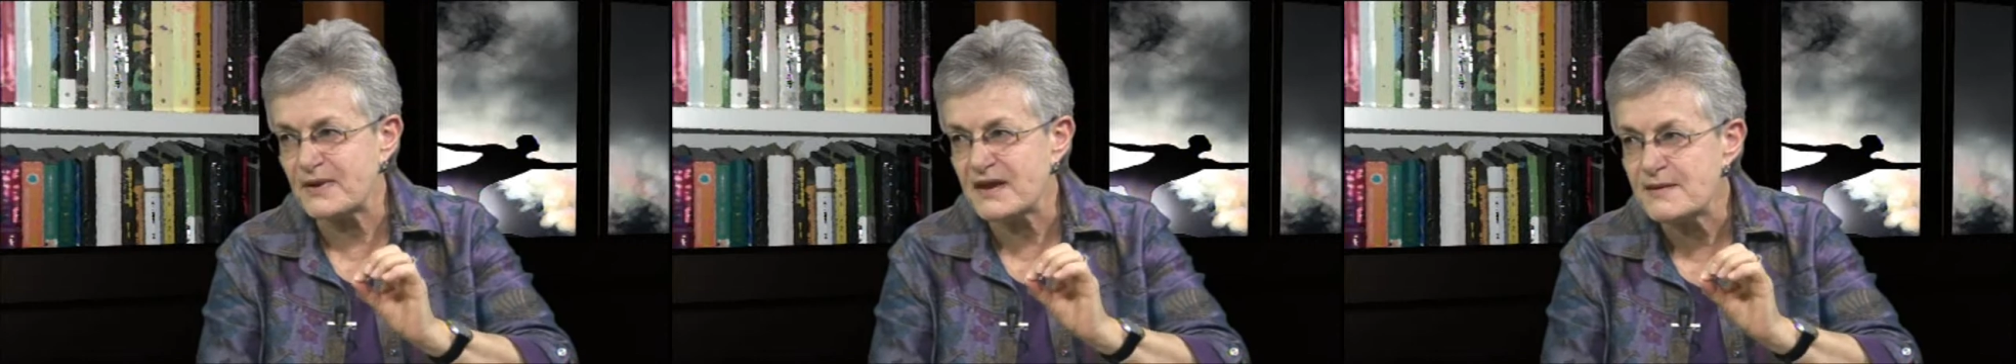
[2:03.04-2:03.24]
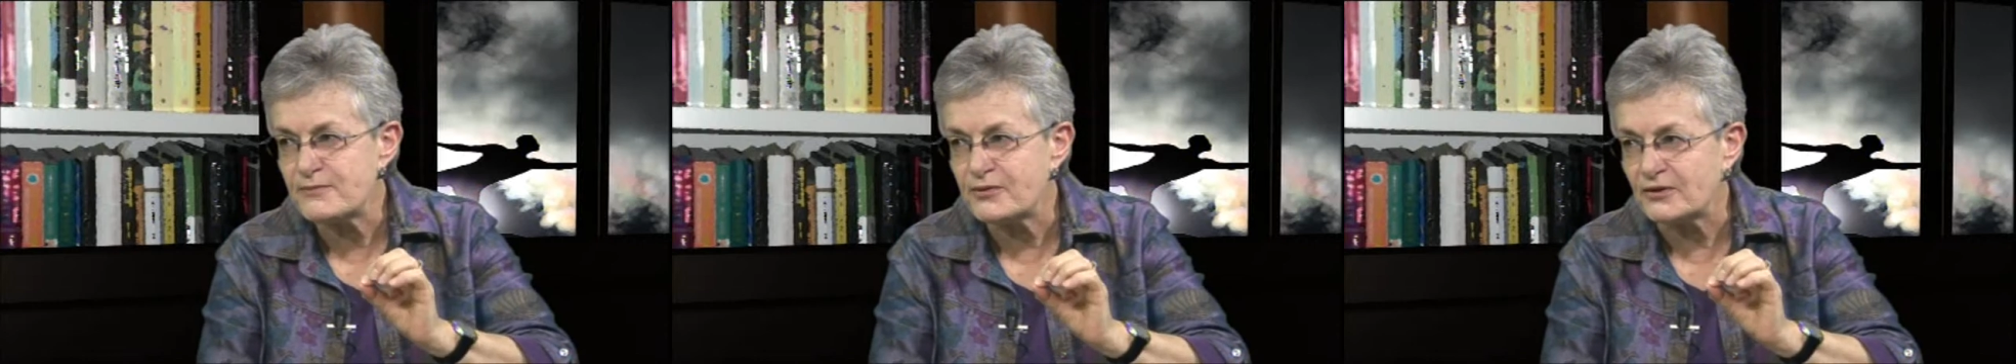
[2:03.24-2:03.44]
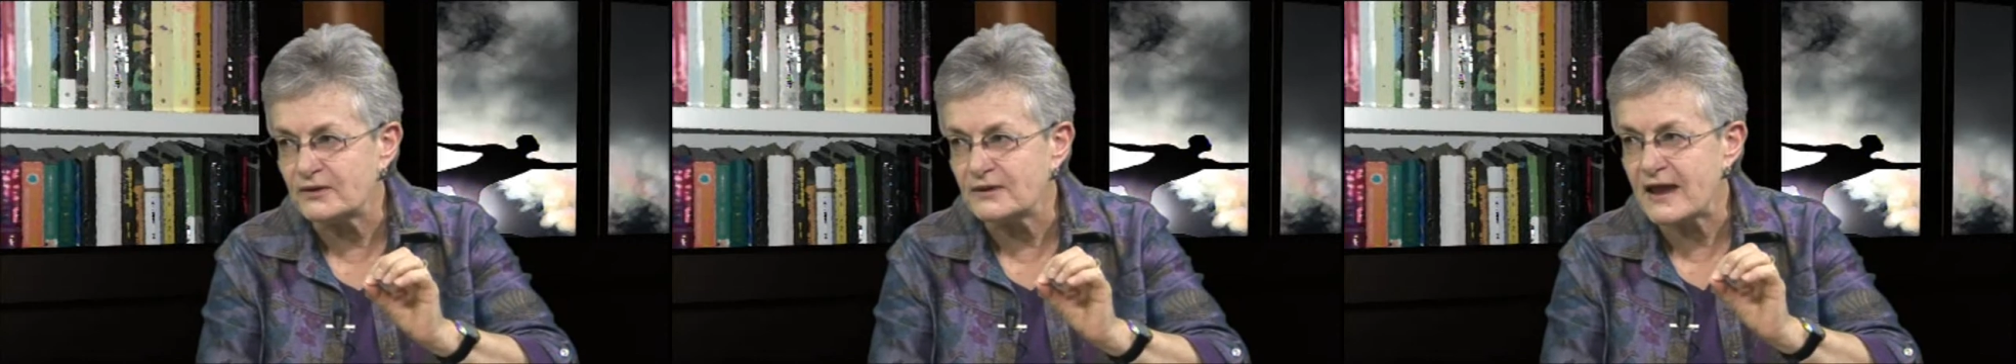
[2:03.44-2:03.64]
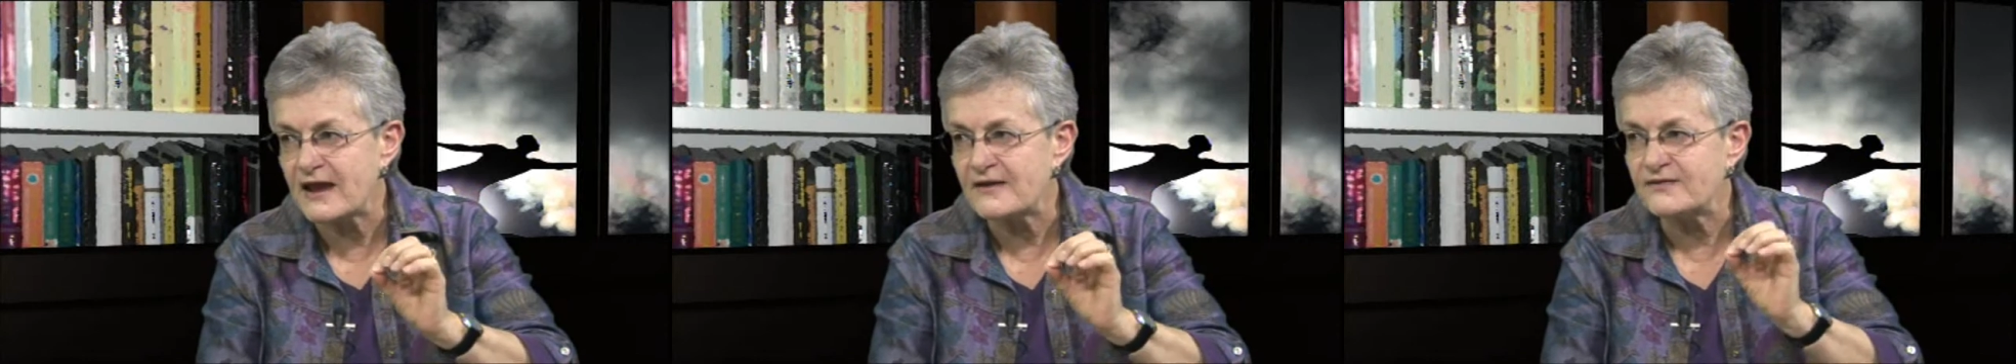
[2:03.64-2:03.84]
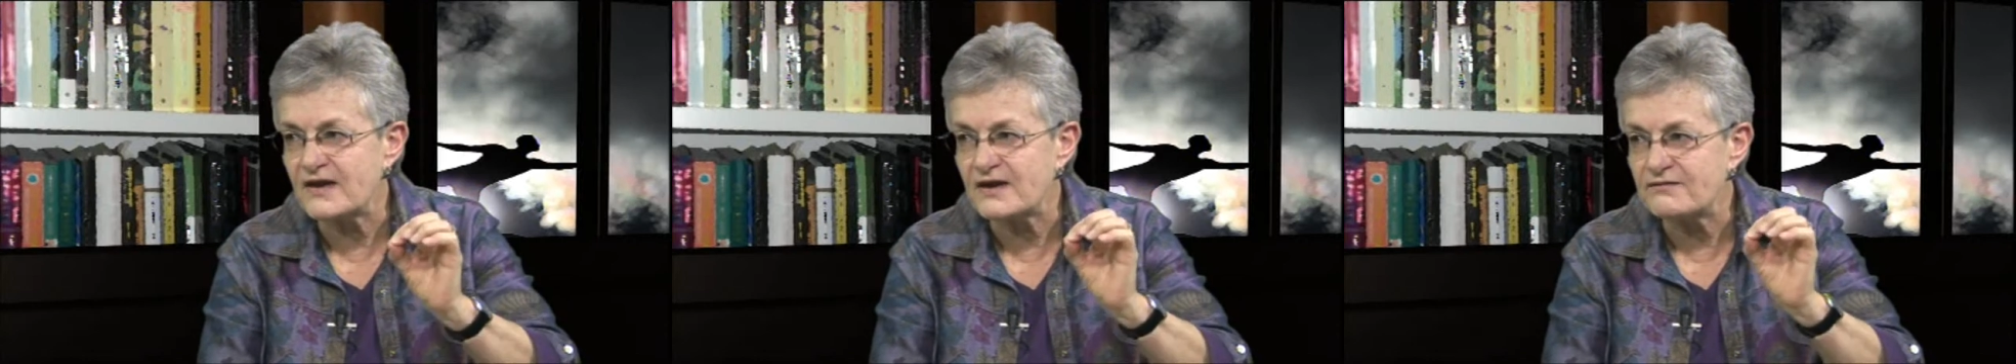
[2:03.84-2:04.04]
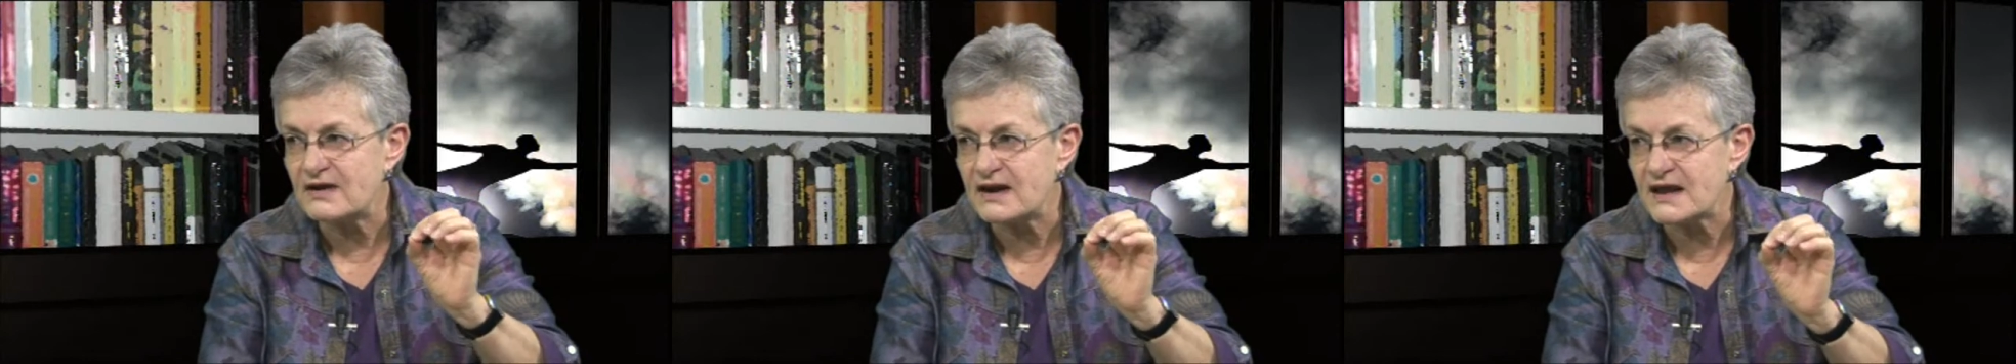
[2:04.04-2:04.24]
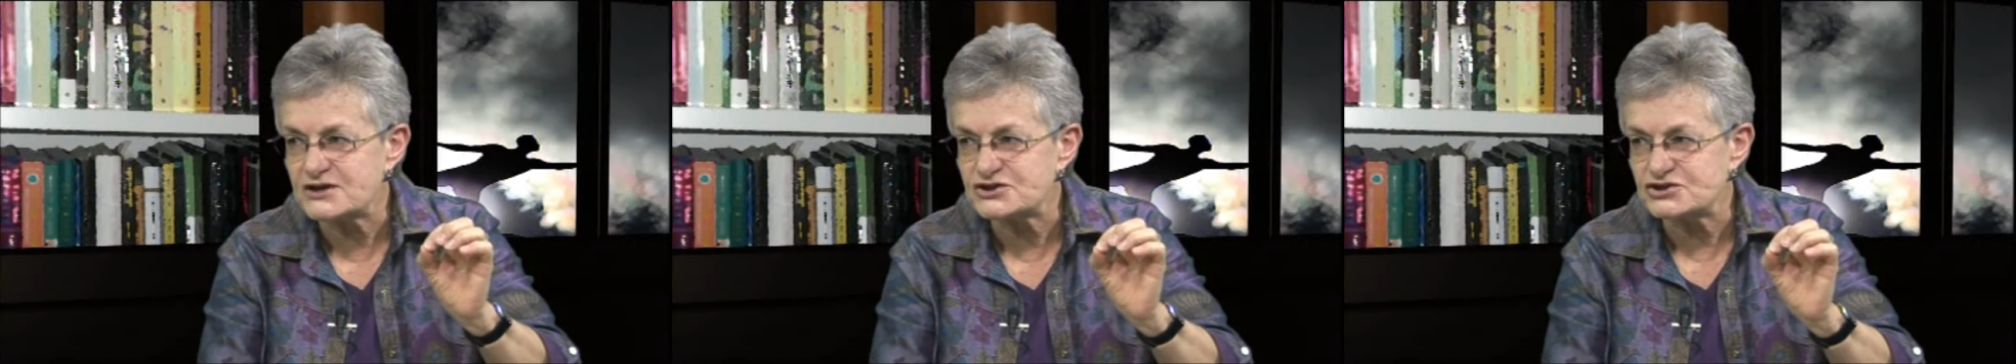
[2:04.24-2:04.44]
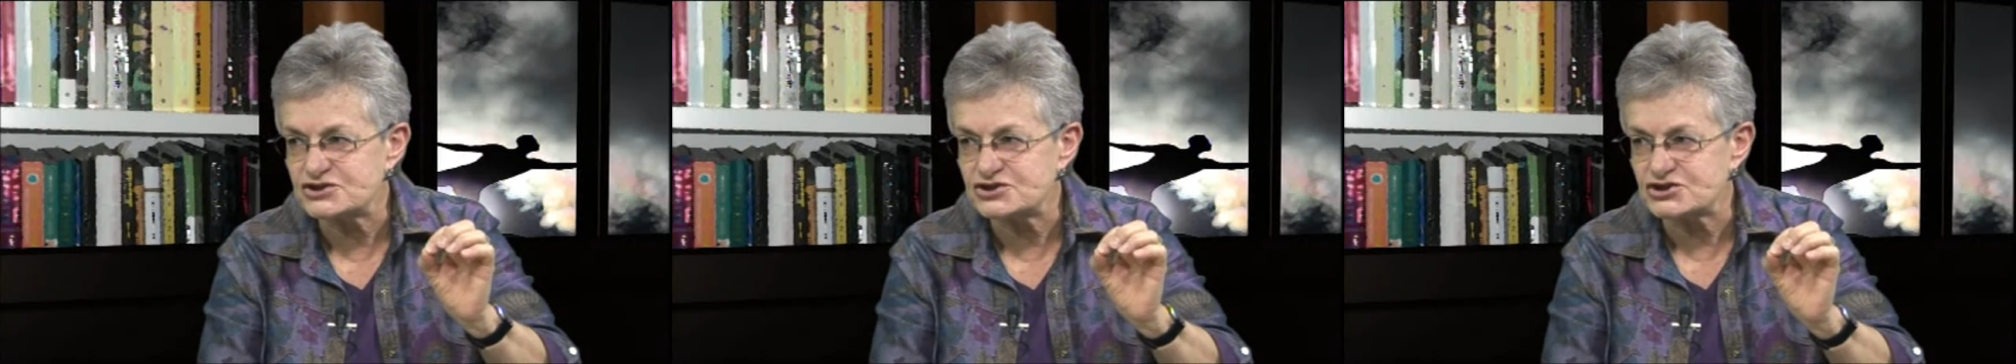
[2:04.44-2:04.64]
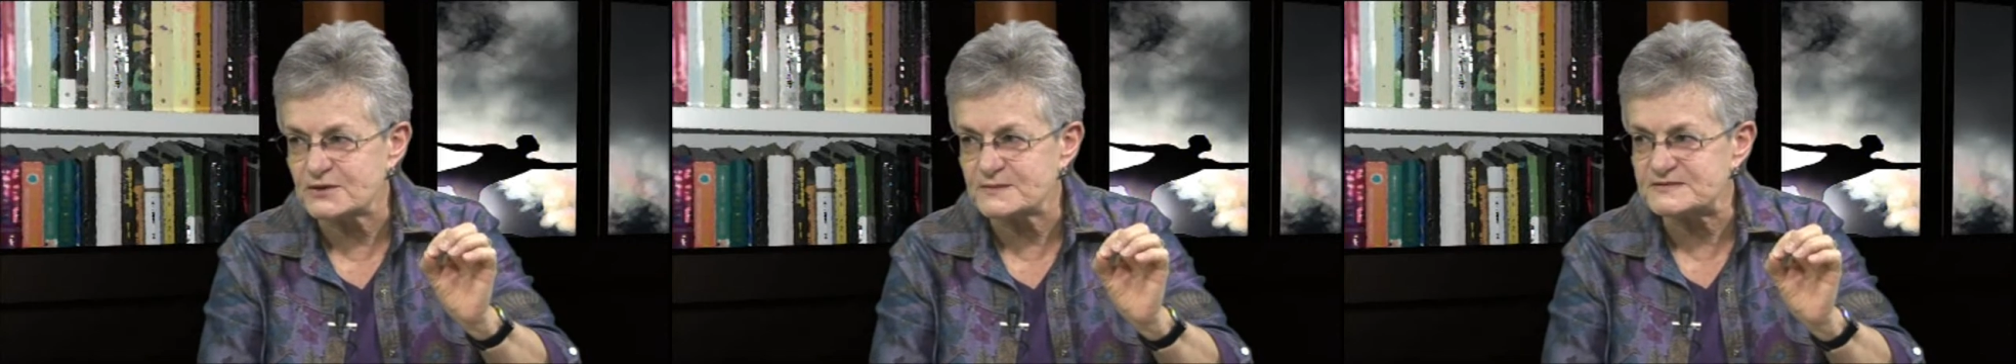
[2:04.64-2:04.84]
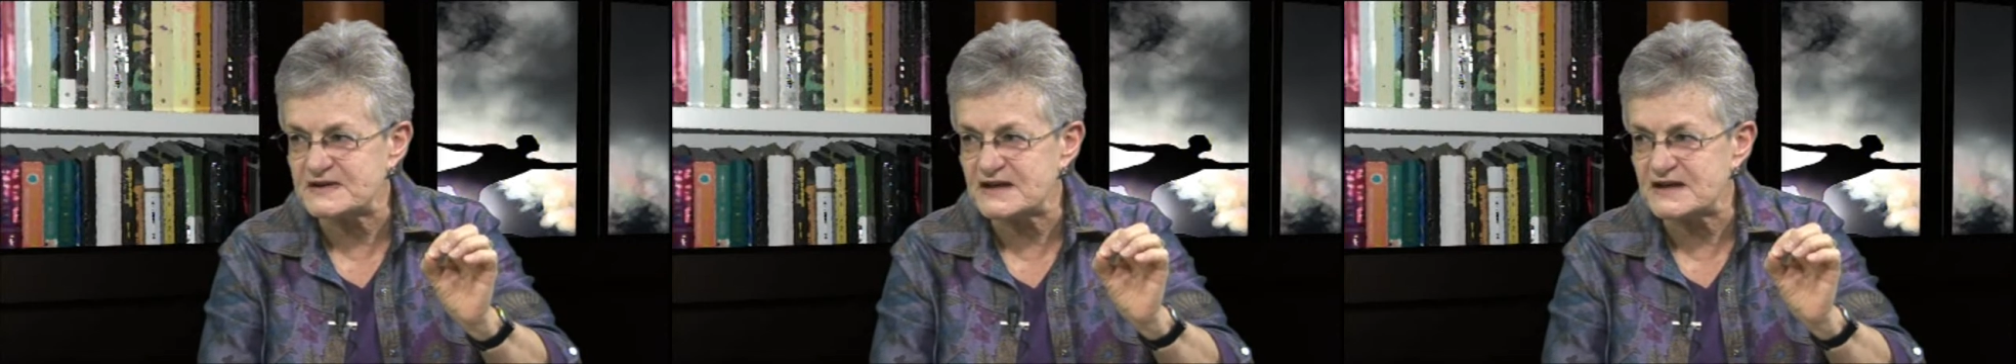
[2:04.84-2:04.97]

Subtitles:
people and their relationships,